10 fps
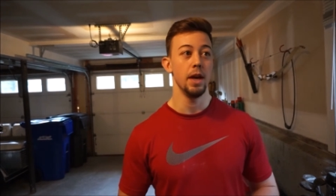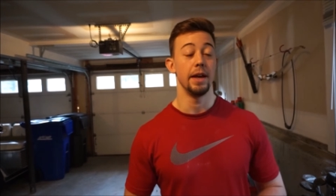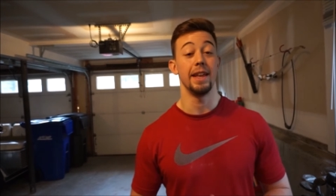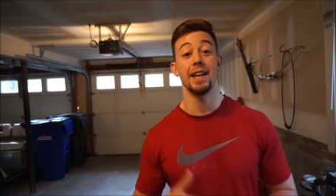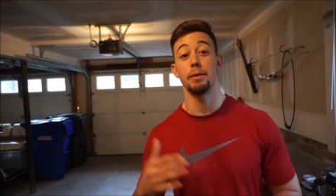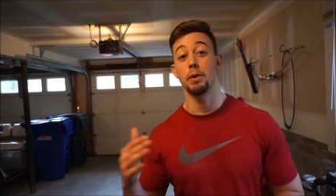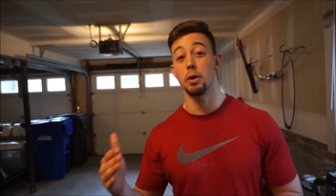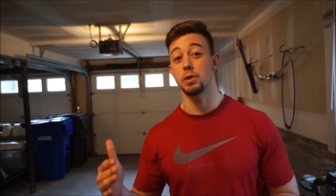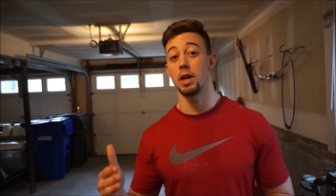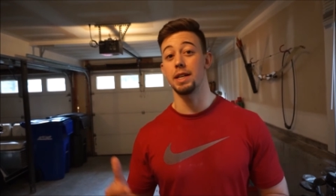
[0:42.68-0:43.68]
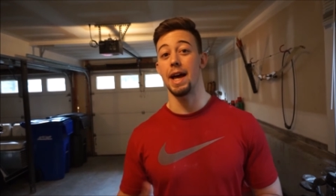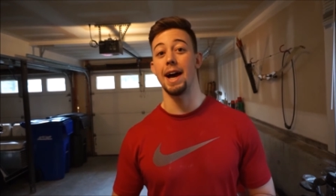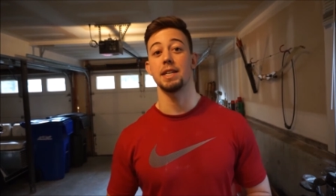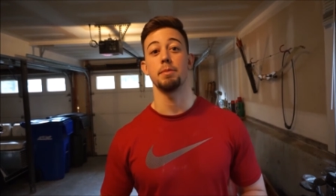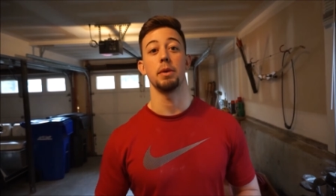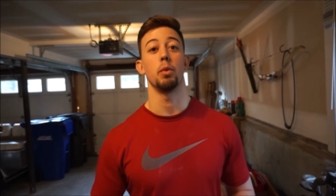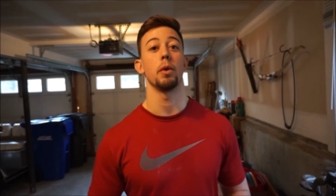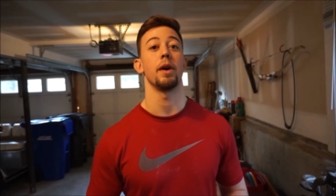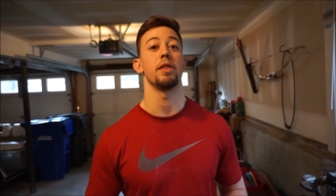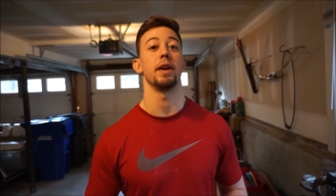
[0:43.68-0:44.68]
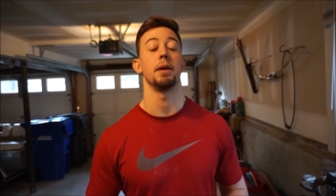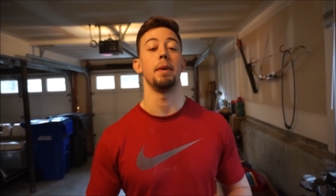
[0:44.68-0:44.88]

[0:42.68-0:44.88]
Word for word: Then he goes on to ask me, what do I think